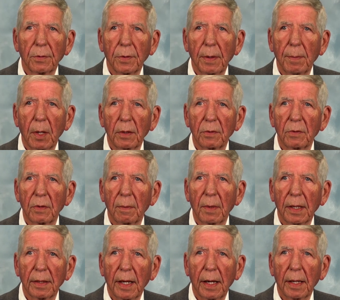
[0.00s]
or three months, something
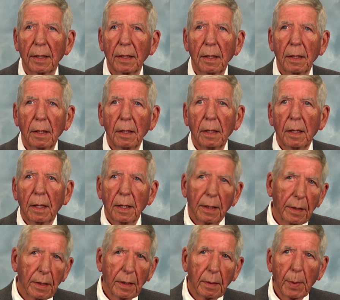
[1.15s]
like that,
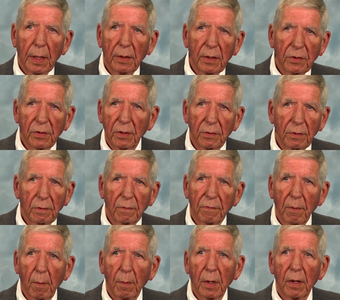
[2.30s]
and then it'd be a decision
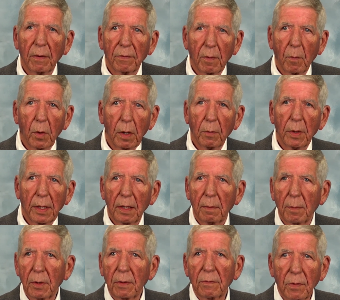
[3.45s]
from above somewhere we need to
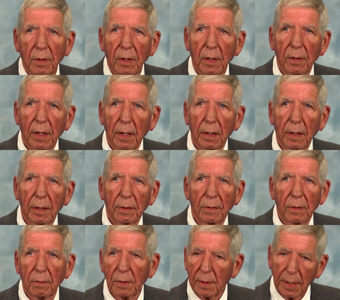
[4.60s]
move to another area, and
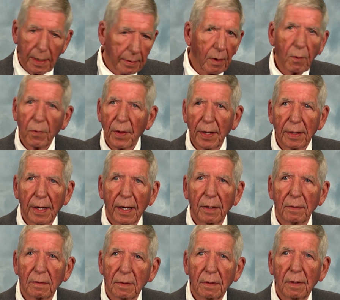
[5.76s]
so we tear the whole thing
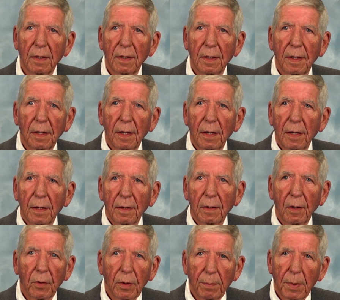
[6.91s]
down,
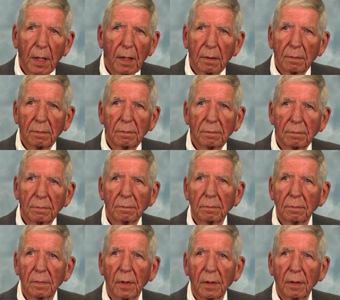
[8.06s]
load up our
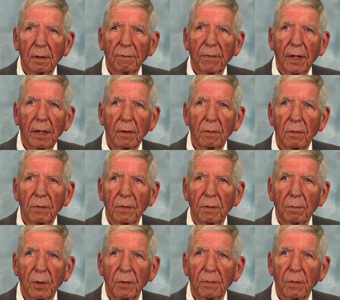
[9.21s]
uh, vehicles,
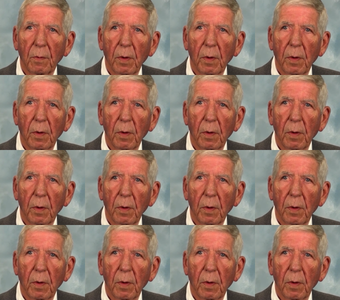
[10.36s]
and move to